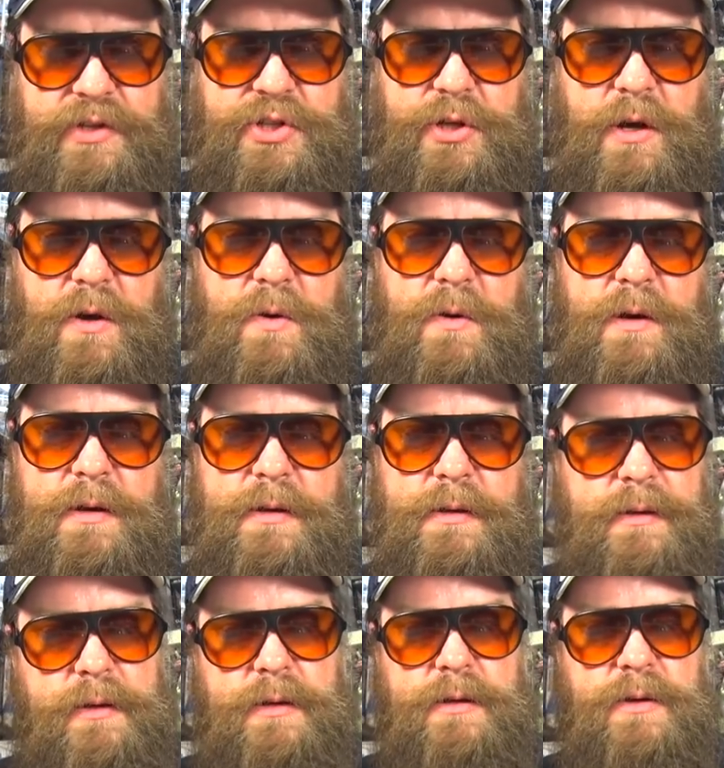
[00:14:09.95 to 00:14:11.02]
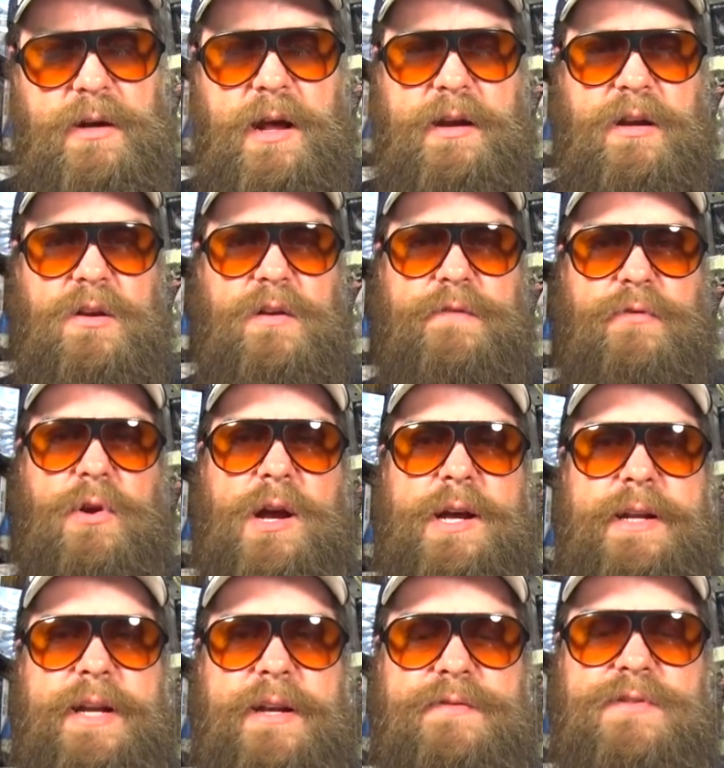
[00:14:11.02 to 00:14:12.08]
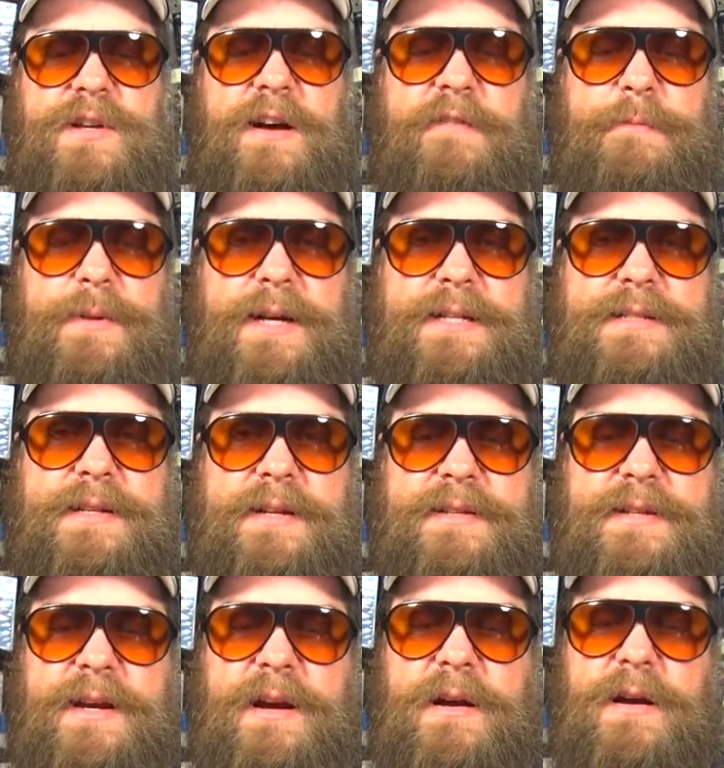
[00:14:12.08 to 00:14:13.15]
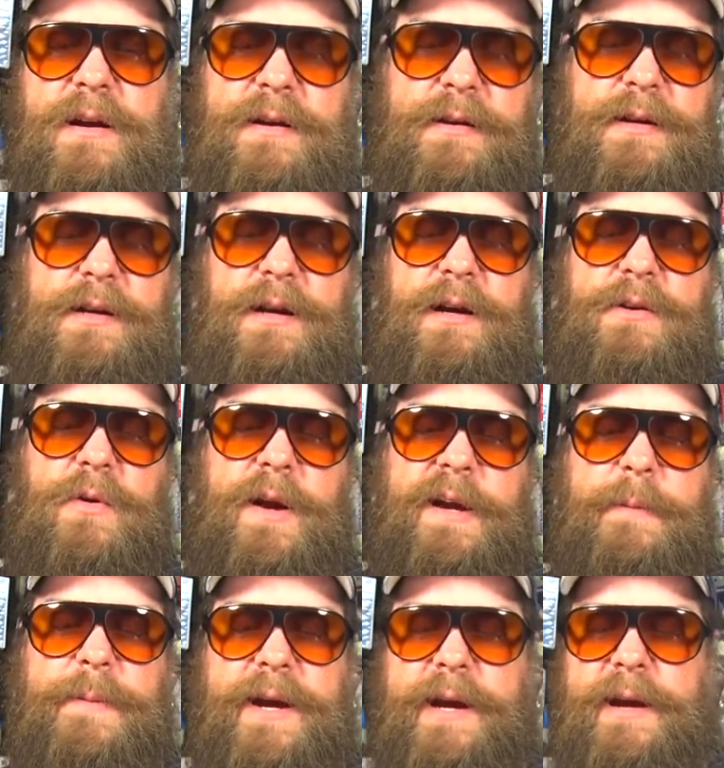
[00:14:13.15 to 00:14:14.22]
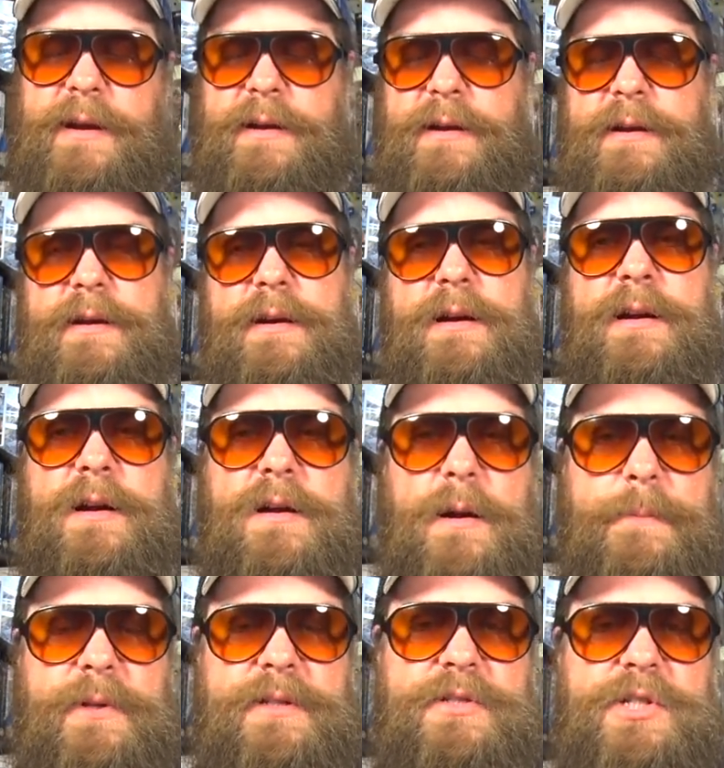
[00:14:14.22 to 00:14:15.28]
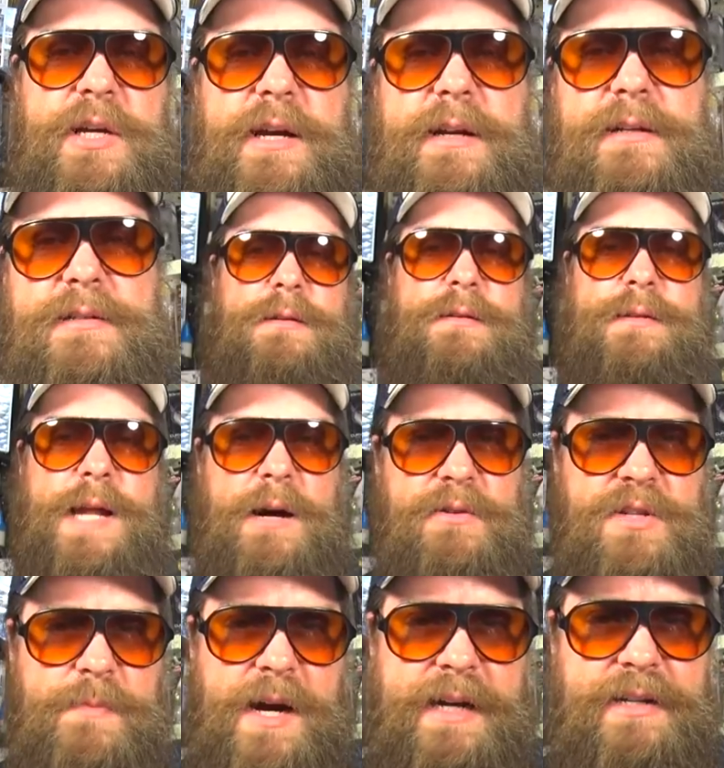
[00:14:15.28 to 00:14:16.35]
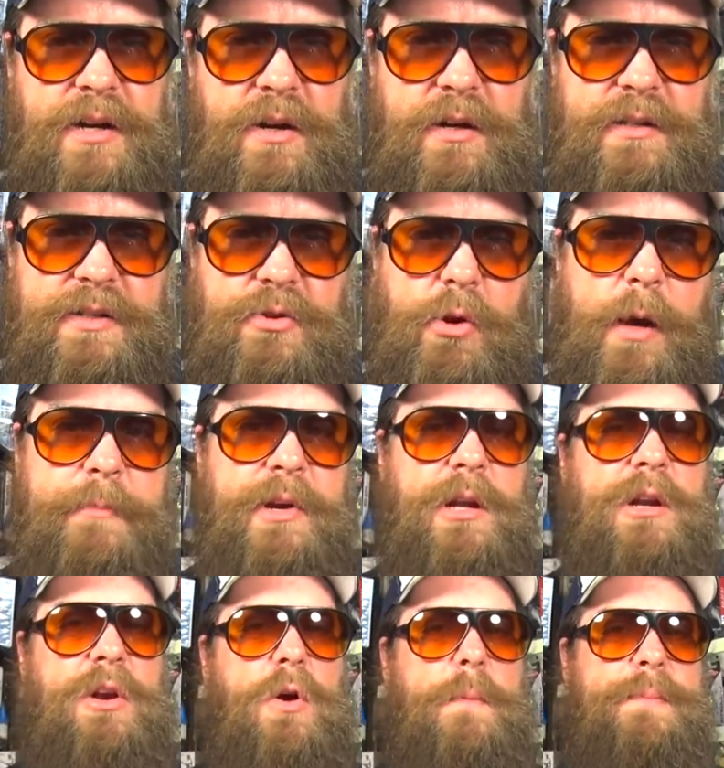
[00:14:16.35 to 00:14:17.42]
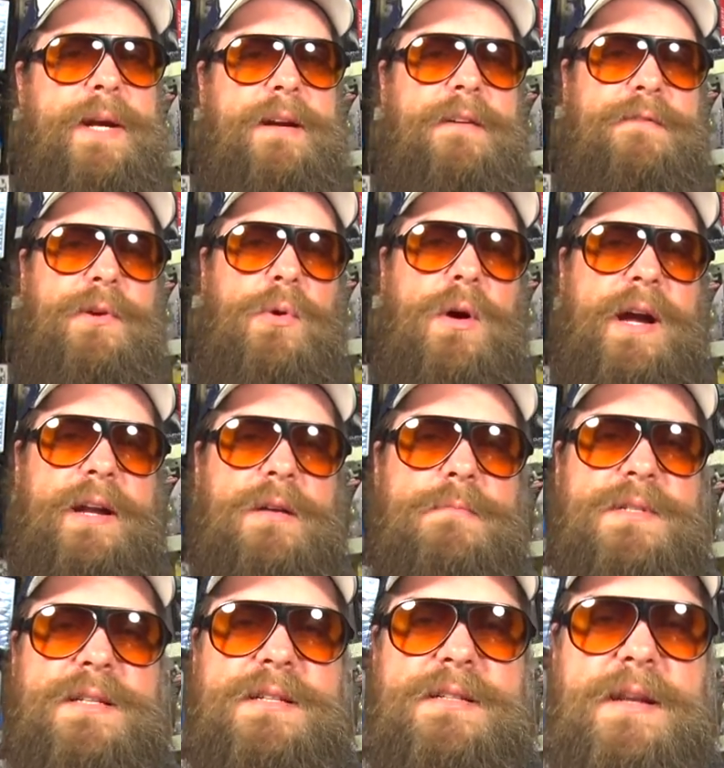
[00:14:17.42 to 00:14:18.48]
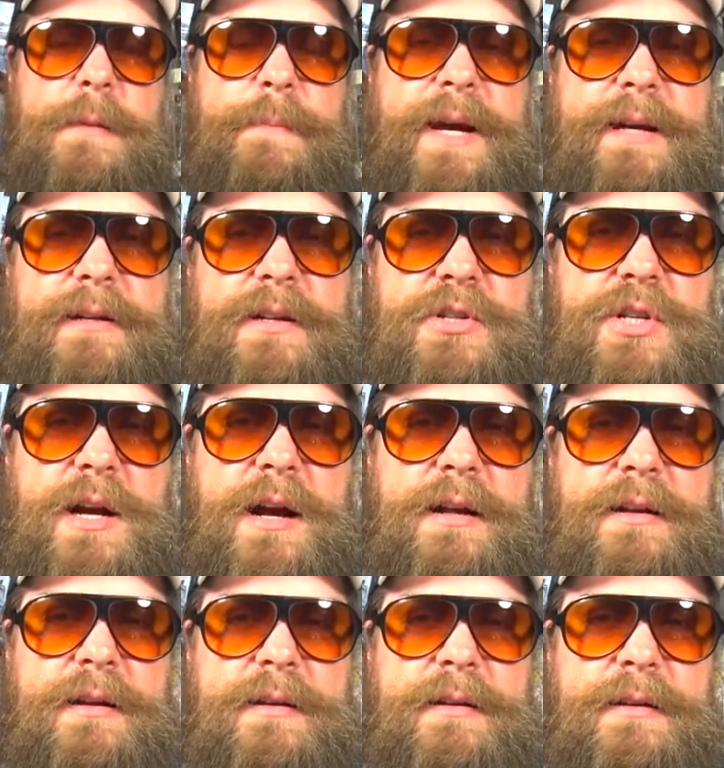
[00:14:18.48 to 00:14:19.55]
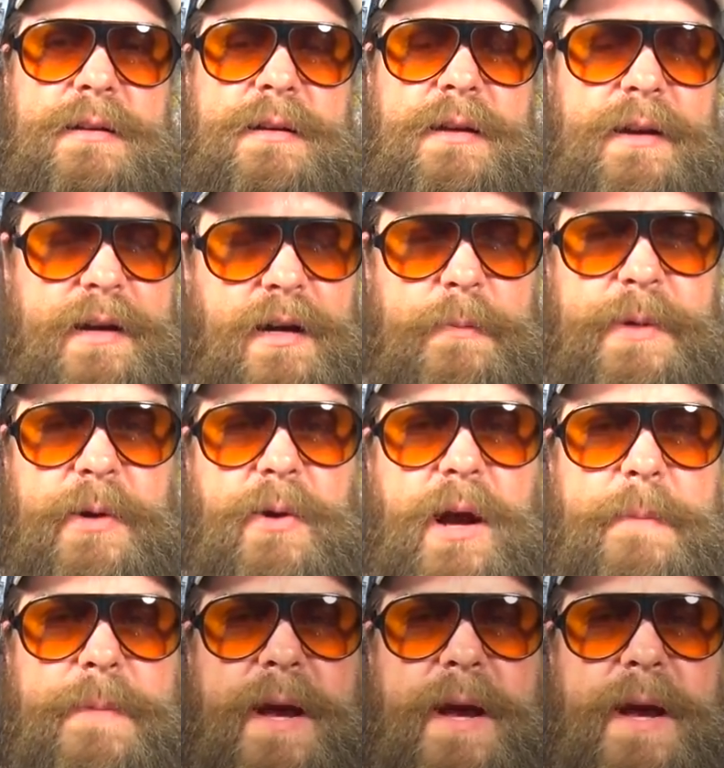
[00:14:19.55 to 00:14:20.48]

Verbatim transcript: show. Got a good variety of soft plastics here, a crankbait, and a couple of jigs. Now it's my turn, so I'm going to go pick a few items to send back to John, and I'll be right